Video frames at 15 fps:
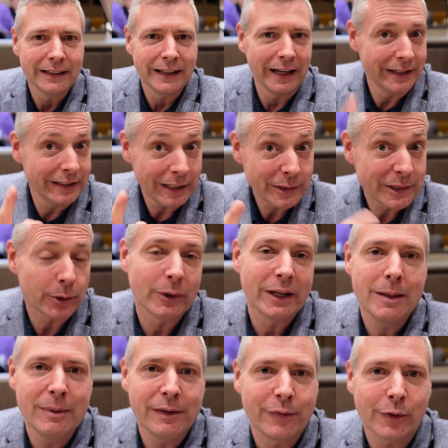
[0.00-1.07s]
I announced
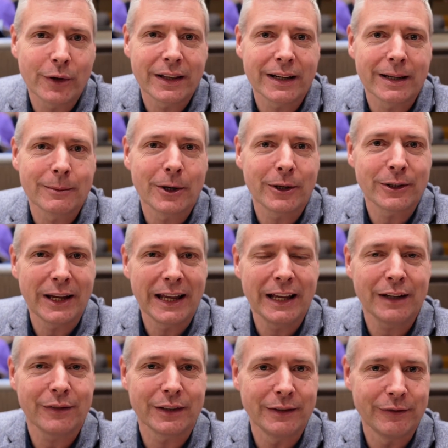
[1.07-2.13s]
already before that I'm going to
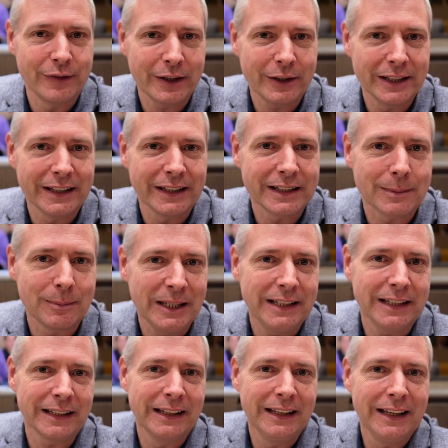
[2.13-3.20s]
have a very nice
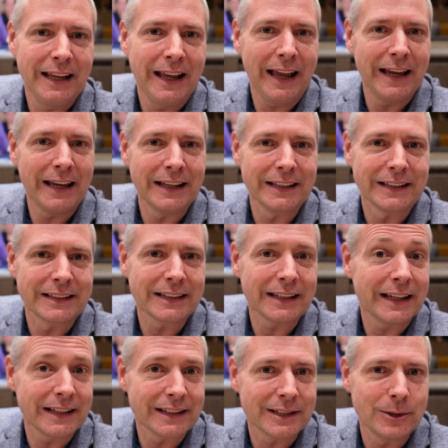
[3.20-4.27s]
meeting. And
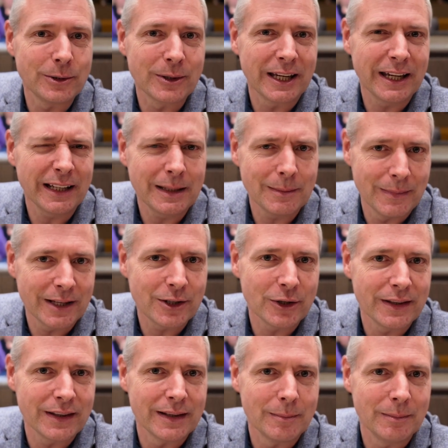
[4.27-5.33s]
as you can
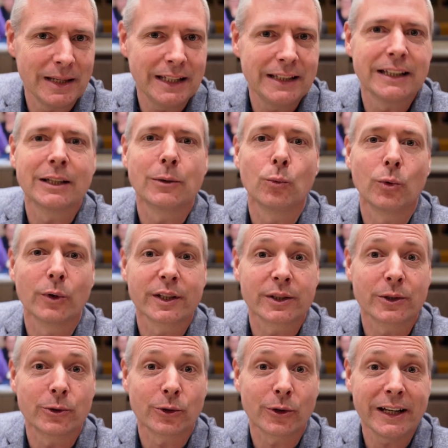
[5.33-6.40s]
imagine, the meeting was
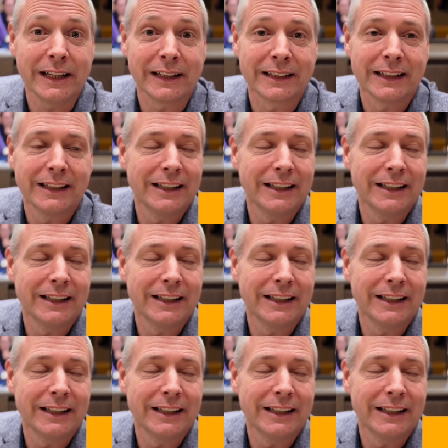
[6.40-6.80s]
great.